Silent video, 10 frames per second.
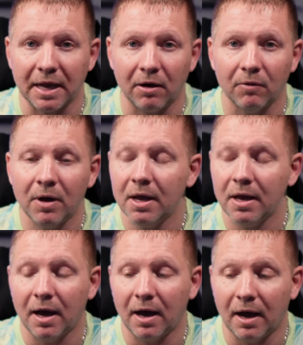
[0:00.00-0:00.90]
Now,
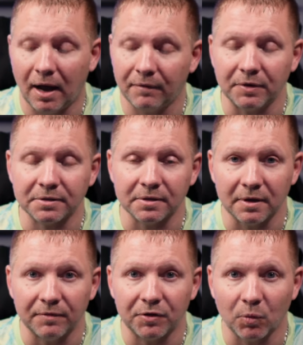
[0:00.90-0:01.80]

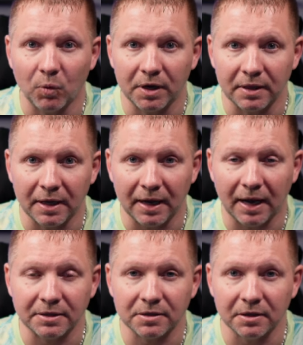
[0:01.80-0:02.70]
obviously, if you're wanting that
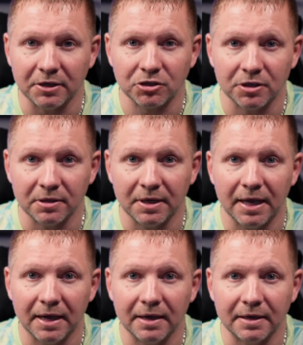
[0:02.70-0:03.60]
isolation
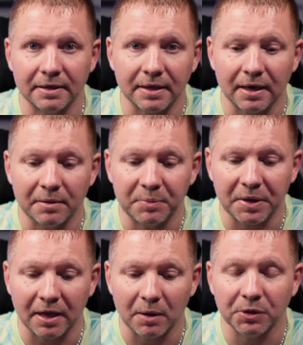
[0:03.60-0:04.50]
and
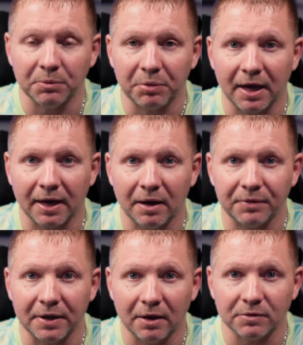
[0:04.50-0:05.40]
being able to block
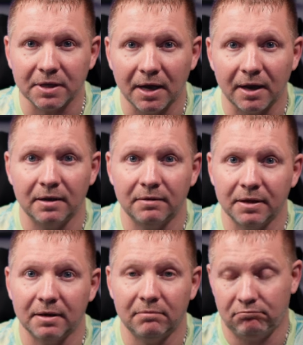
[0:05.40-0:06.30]
out the outside,
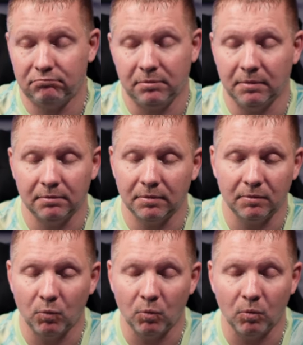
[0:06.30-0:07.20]
then
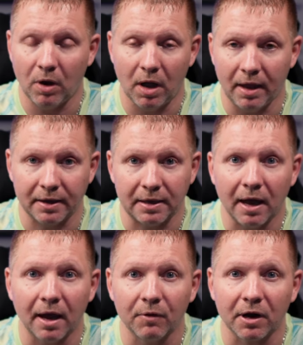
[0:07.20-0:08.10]
heck
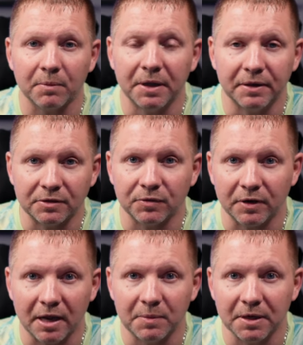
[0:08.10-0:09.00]
yeah, I recommend these for
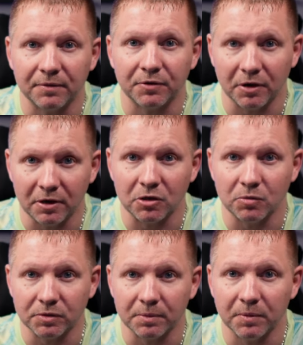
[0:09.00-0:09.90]
gaming if you're going to
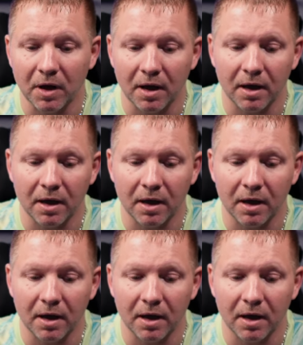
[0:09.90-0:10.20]
use them